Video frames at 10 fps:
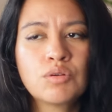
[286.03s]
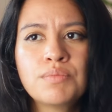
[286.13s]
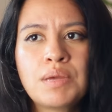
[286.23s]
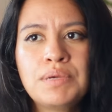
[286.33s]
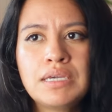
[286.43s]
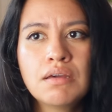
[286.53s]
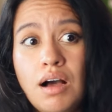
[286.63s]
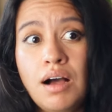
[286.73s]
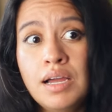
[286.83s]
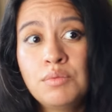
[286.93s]
Or maybe
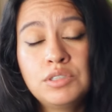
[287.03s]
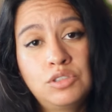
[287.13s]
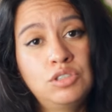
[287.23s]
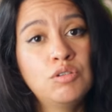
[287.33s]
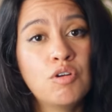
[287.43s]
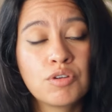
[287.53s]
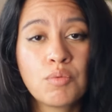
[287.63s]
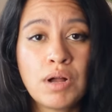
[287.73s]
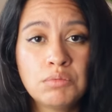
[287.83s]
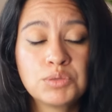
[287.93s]
I was too
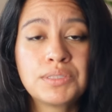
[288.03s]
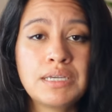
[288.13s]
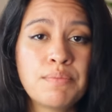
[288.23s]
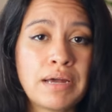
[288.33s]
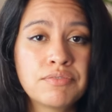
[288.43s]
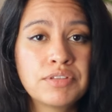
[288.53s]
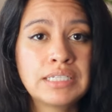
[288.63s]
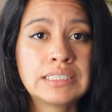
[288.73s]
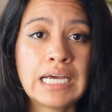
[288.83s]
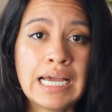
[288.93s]
overwhelmed with the amount of
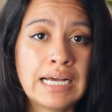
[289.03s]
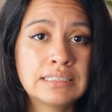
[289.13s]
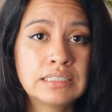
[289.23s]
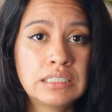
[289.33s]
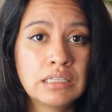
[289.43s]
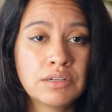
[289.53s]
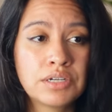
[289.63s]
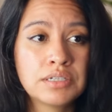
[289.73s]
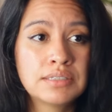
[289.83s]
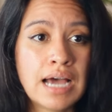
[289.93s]
things that I had to
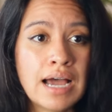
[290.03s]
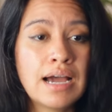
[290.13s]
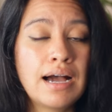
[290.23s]
declutter that